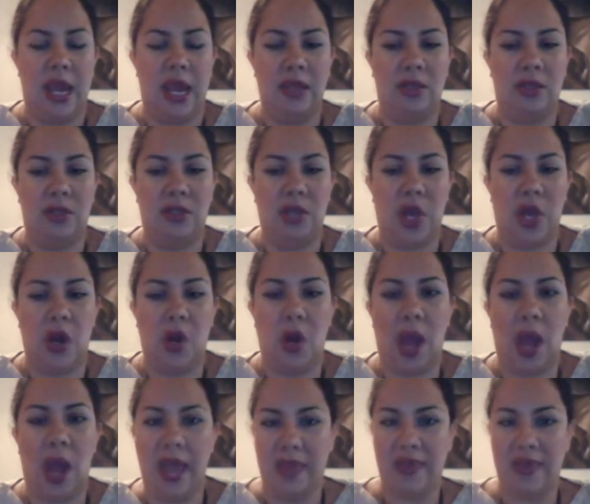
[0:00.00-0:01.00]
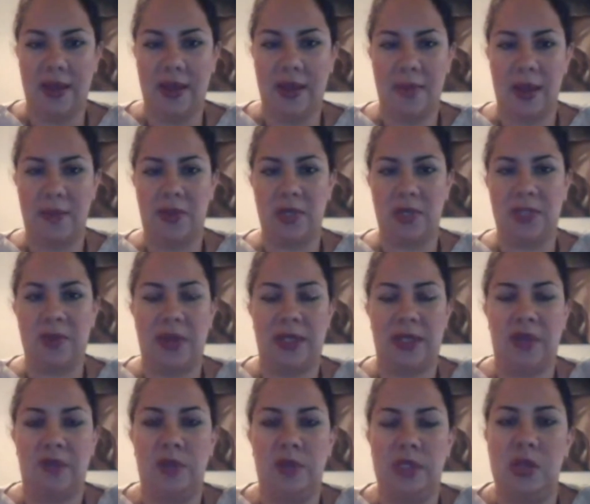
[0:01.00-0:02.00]
And so I think my
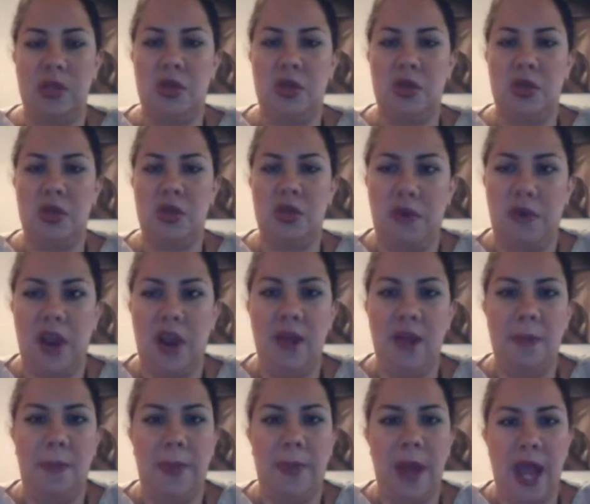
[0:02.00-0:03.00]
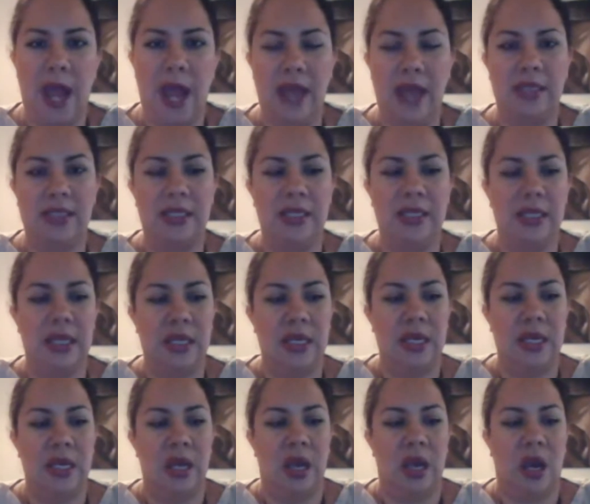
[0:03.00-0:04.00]
perspective was a little different. But
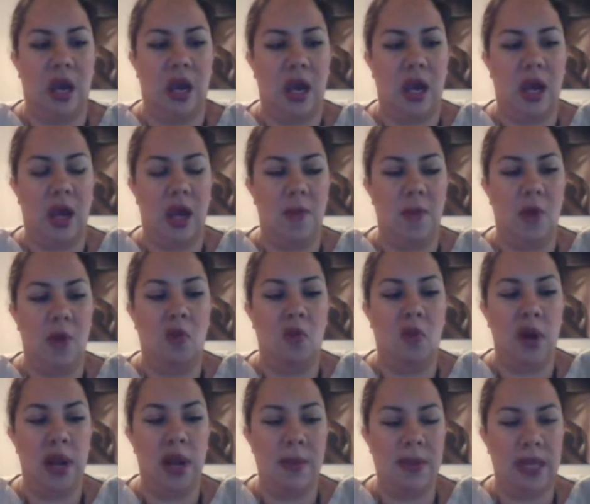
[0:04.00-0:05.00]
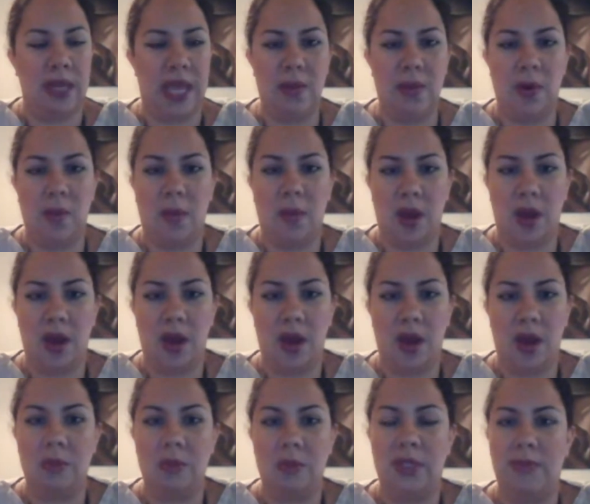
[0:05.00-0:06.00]
when I became a
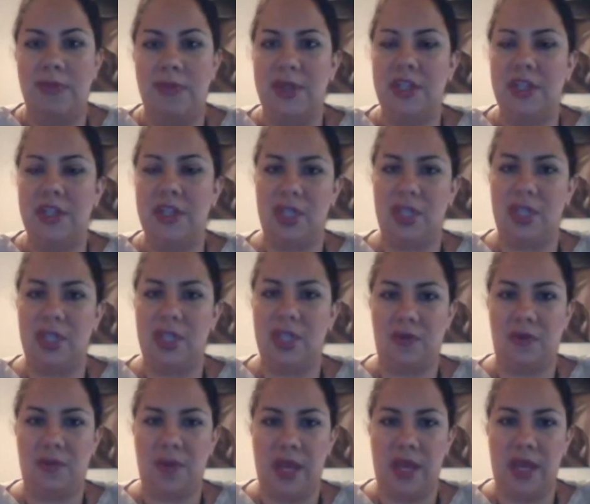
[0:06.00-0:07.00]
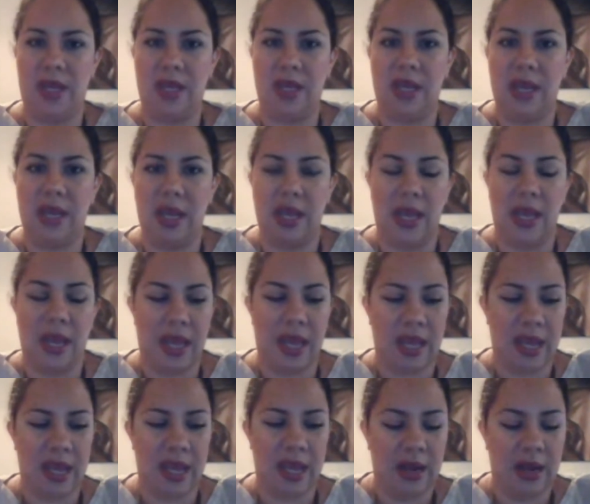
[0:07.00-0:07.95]
mom, something shifted for me.